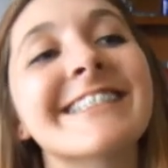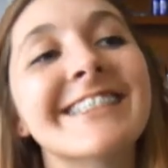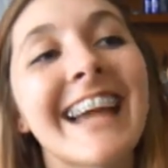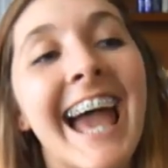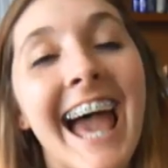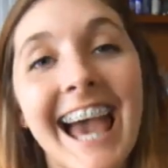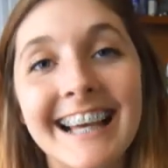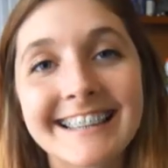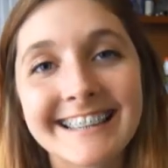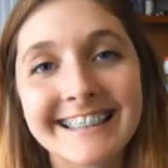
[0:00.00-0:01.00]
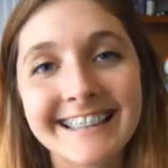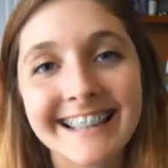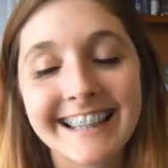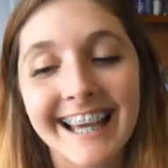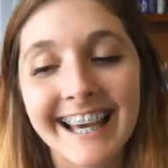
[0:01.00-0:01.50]
She had to
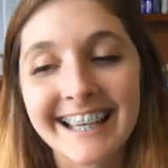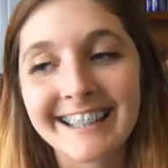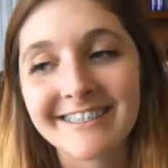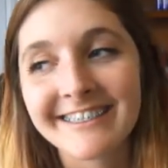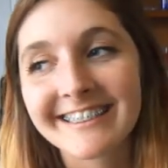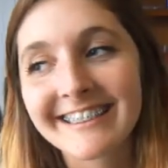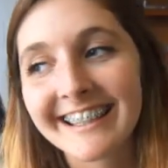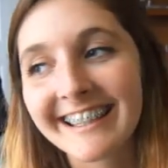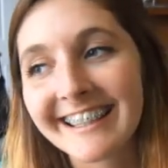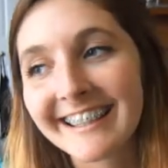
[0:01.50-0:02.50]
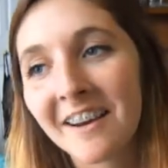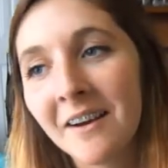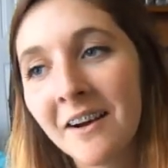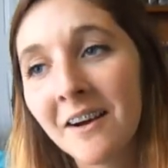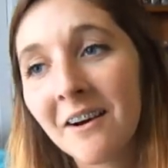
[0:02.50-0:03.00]
say that, and I was just like,
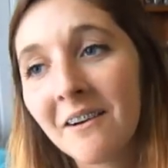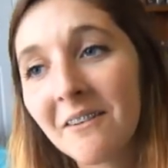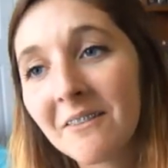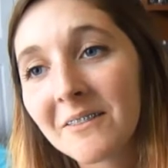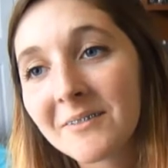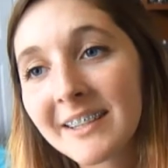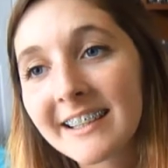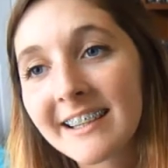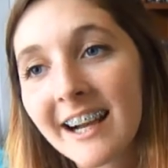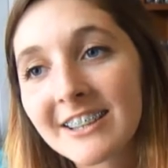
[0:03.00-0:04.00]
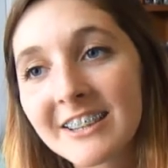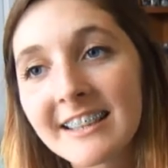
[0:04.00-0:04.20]
oh my gosh.